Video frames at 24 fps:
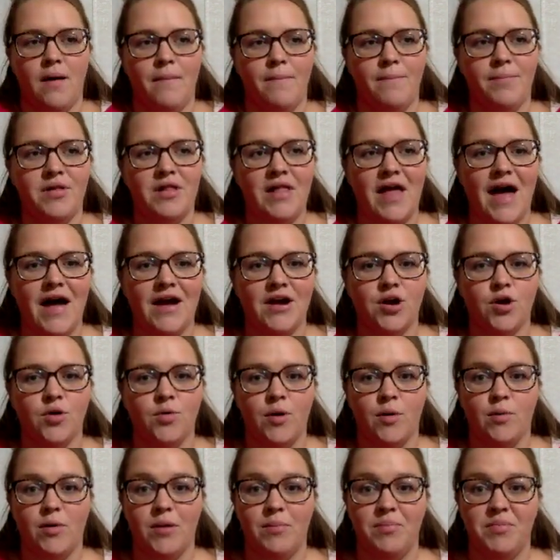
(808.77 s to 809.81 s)
platter
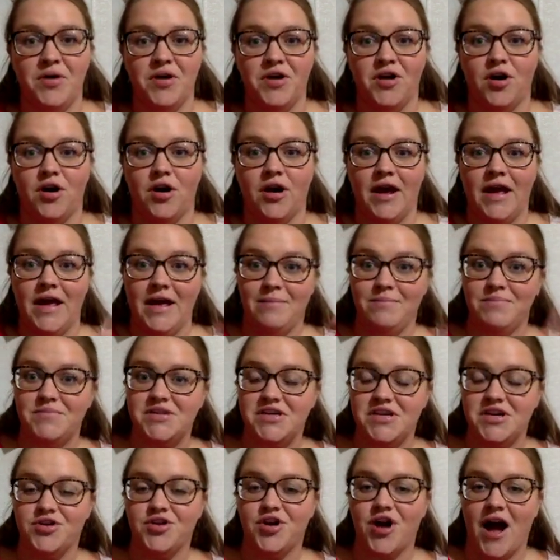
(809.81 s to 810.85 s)
where we put our
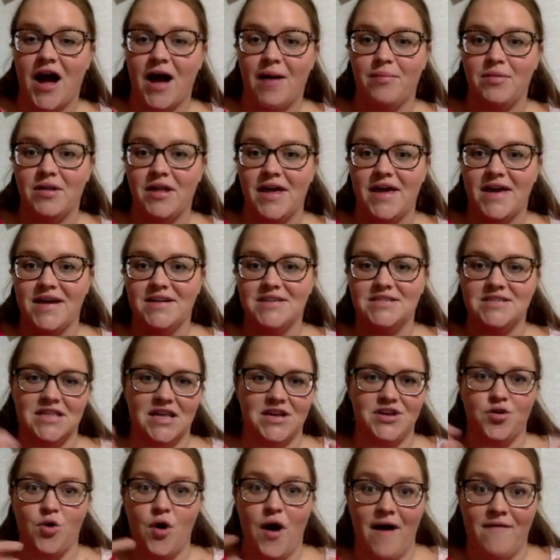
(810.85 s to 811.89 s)
empty crab legs that
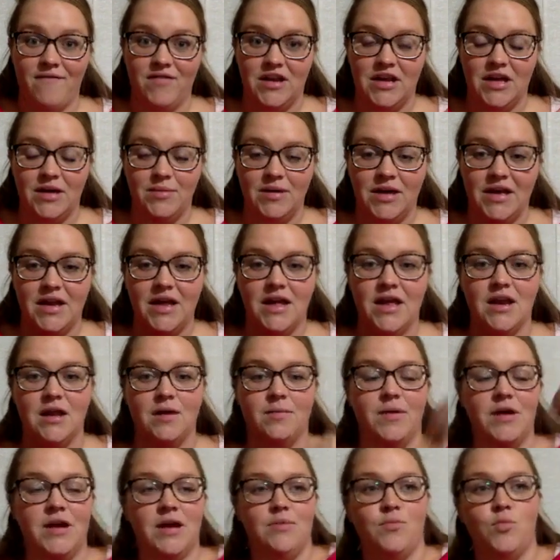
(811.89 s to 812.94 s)
don't have any meat in them
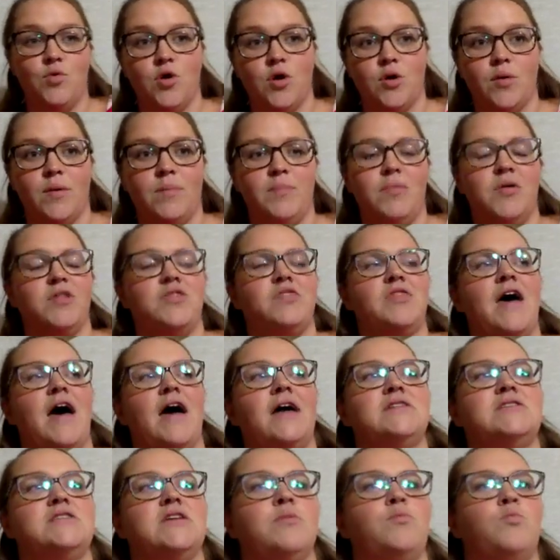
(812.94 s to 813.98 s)
anymore. We put
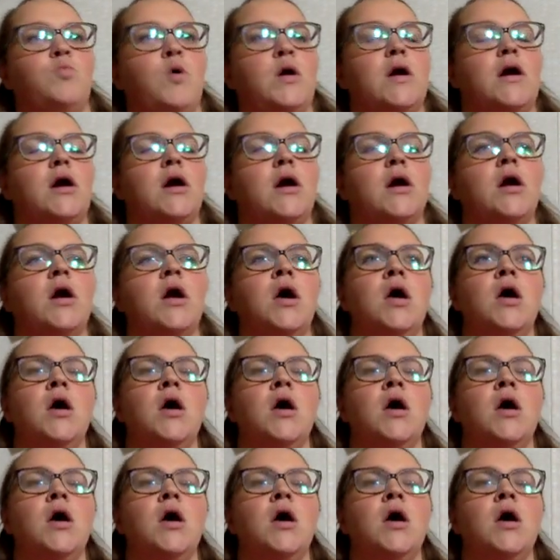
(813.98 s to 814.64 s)
that somewhere.